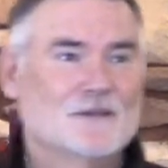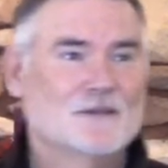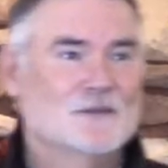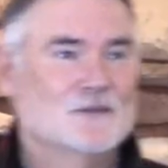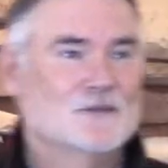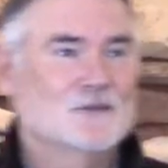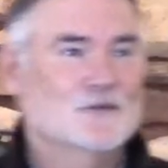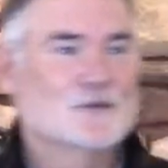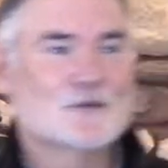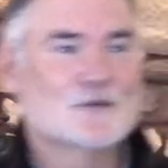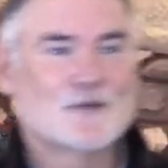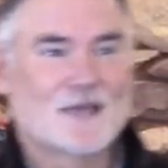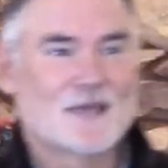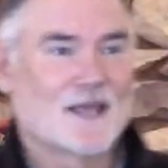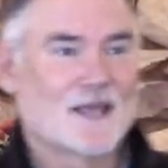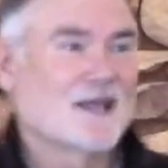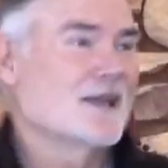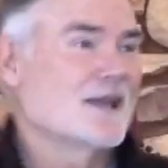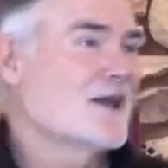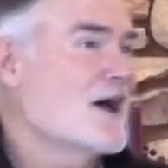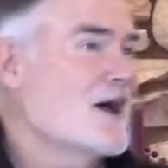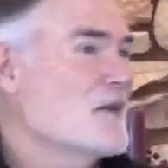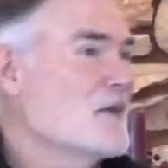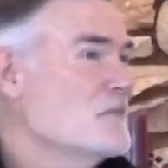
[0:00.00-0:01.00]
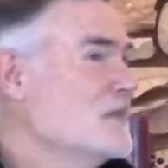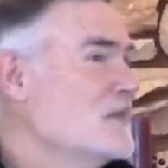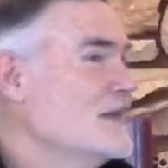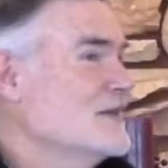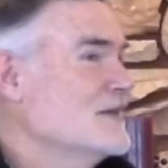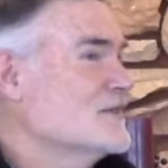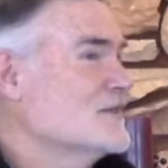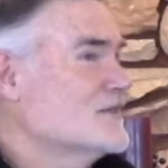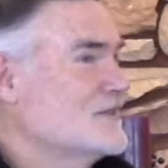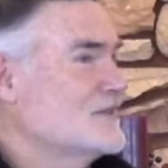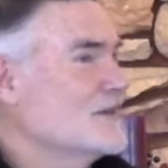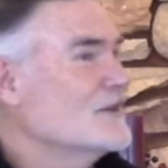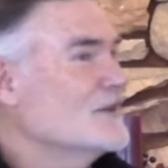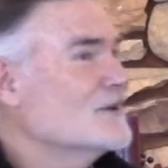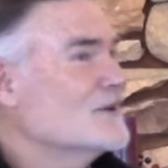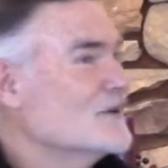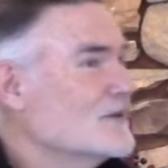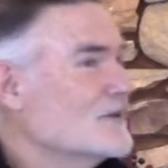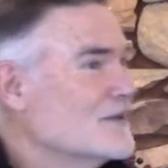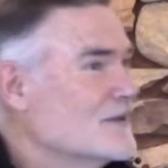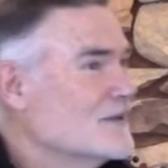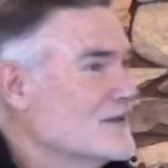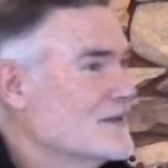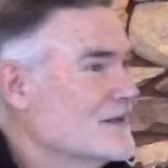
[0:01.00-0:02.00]
you cannot be
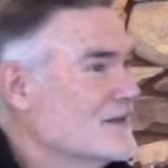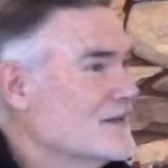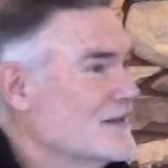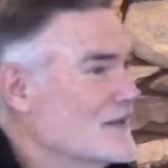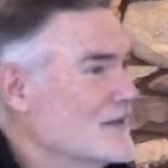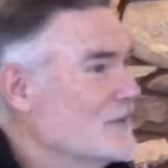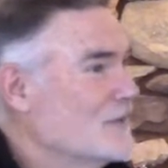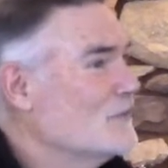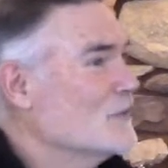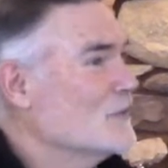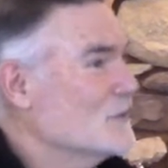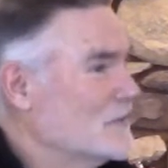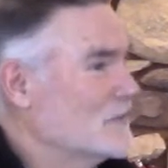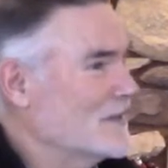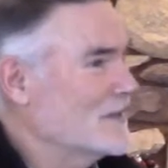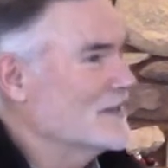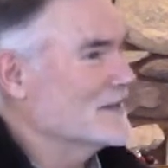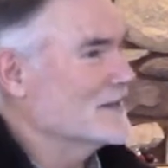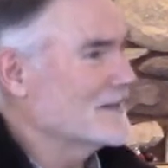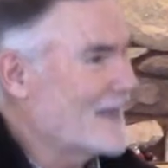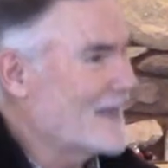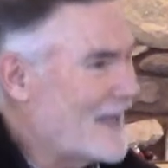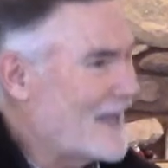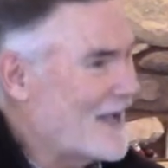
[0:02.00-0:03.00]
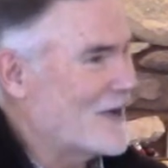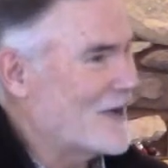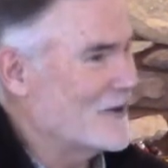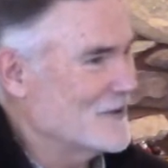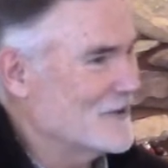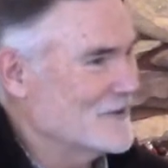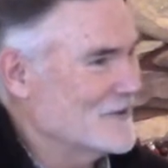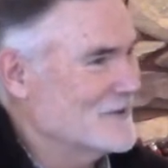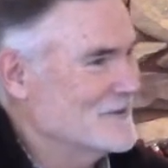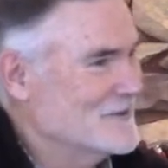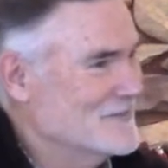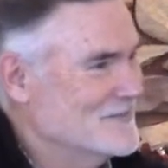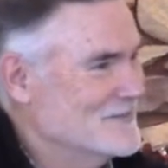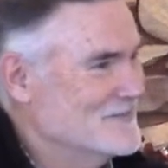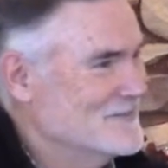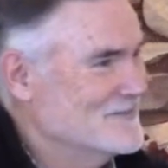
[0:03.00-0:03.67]
still if you're being loud.